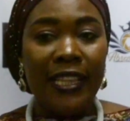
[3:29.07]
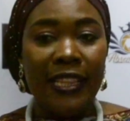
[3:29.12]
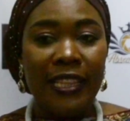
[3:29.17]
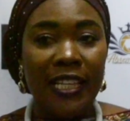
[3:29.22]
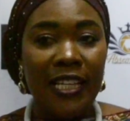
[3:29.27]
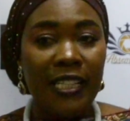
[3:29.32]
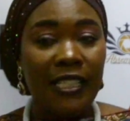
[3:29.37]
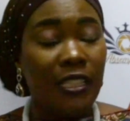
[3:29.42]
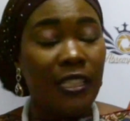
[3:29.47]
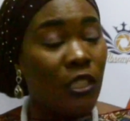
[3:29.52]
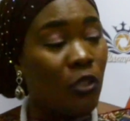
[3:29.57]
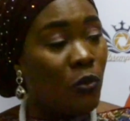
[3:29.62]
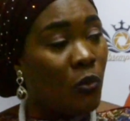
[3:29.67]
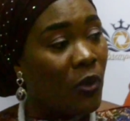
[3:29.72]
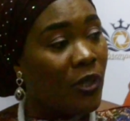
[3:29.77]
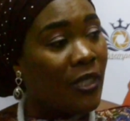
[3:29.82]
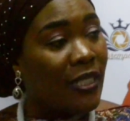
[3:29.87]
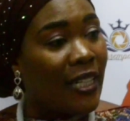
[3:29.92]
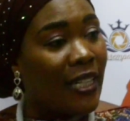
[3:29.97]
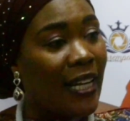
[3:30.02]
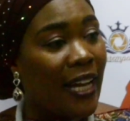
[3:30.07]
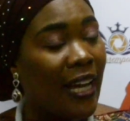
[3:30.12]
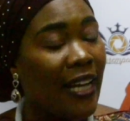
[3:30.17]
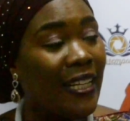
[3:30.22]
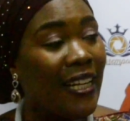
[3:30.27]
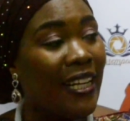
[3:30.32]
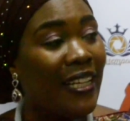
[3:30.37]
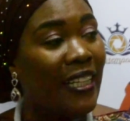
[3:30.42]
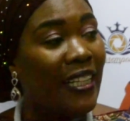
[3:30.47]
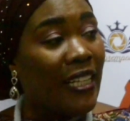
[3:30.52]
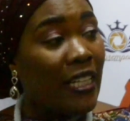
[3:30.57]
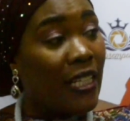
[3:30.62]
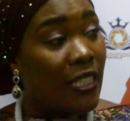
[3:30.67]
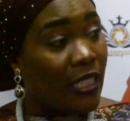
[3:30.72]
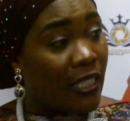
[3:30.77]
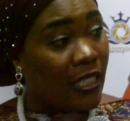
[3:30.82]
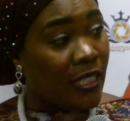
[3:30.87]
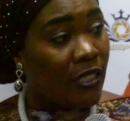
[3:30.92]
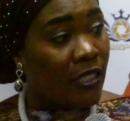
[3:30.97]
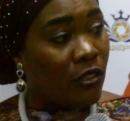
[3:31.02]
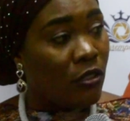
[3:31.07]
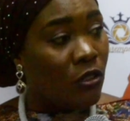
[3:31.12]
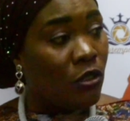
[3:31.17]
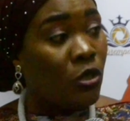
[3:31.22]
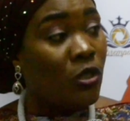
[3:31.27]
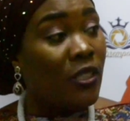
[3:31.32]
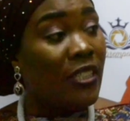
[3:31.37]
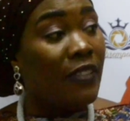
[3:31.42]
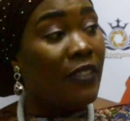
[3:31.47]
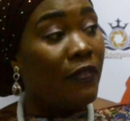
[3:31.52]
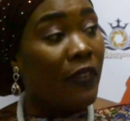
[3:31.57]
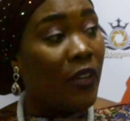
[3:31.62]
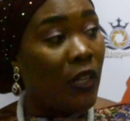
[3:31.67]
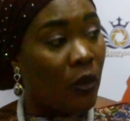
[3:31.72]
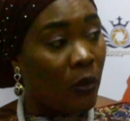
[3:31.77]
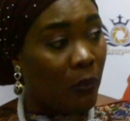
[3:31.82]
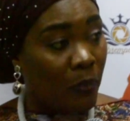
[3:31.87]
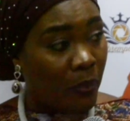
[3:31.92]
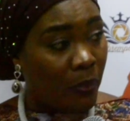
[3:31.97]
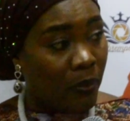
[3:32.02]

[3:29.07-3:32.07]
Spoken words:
This is what Ghana needs to develop.